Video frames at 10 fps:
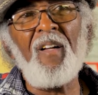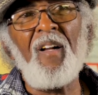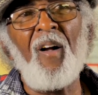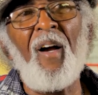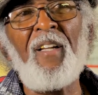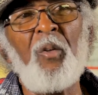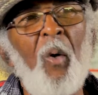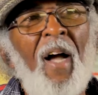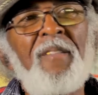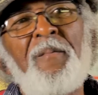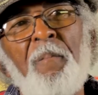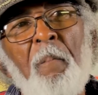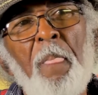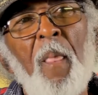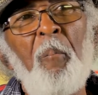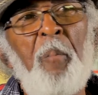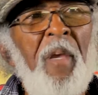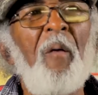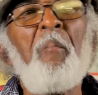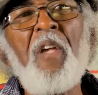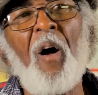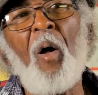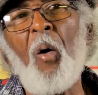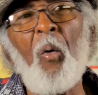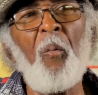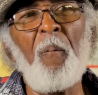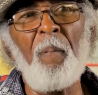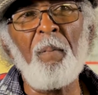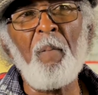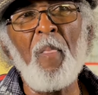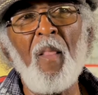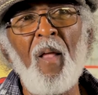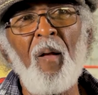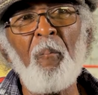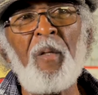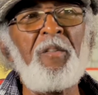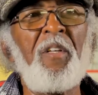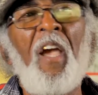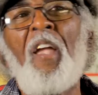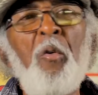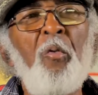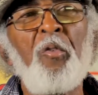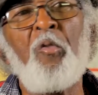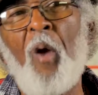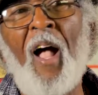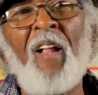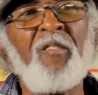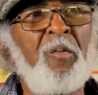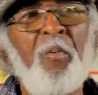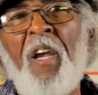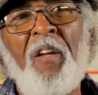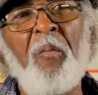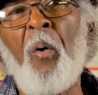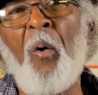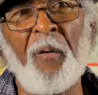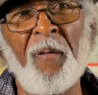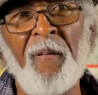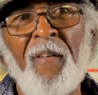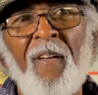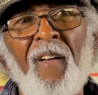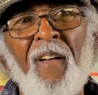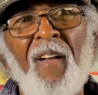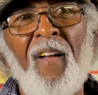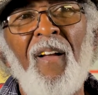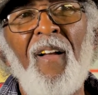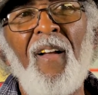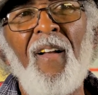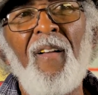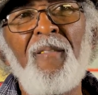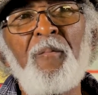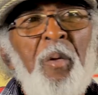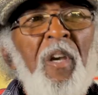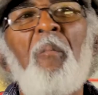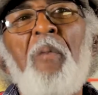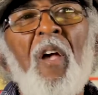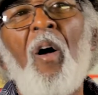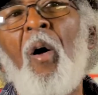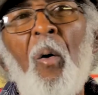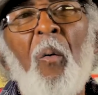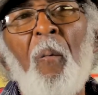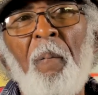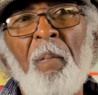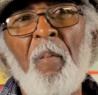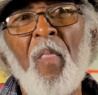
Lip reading: All right, go out and build me a home, but you can't use a trowel to spread the mortar. Build me a home